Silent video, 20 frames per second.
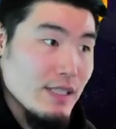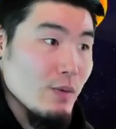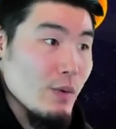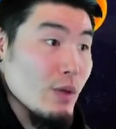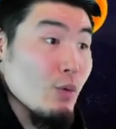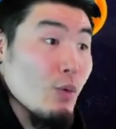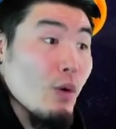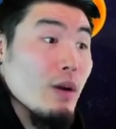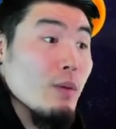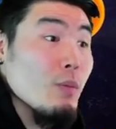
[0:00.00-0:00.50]

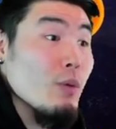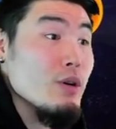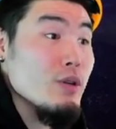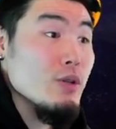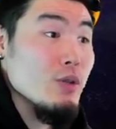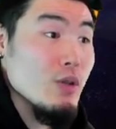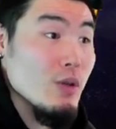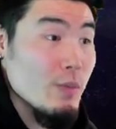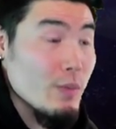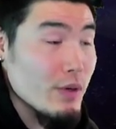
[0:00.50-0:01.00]
With one more
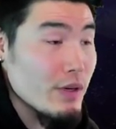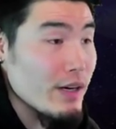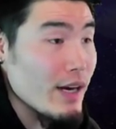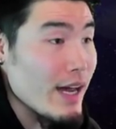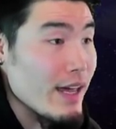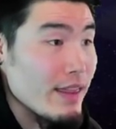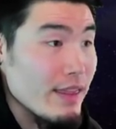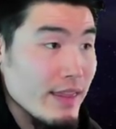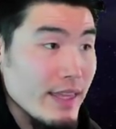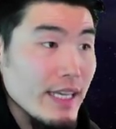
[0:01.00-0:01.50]
super,
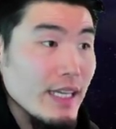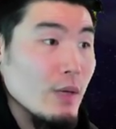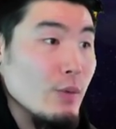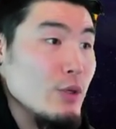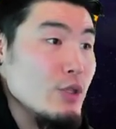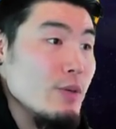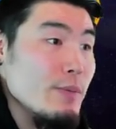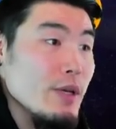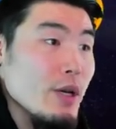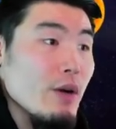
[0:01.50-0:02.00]
I think we
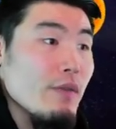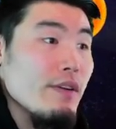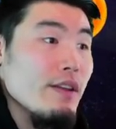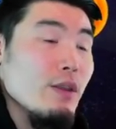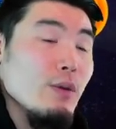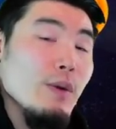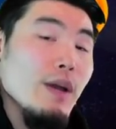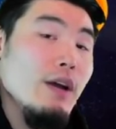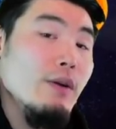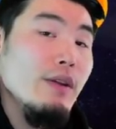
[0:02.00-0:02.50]
should be over
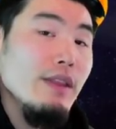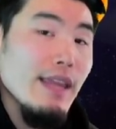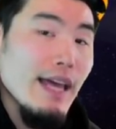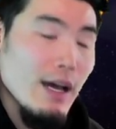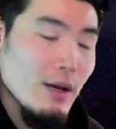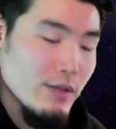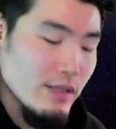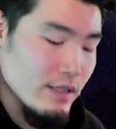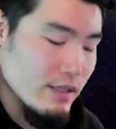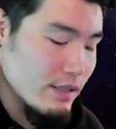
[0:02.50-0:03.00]

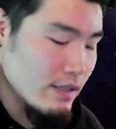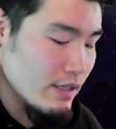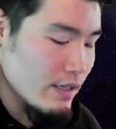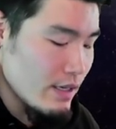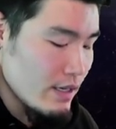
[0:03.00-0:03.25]
300,000.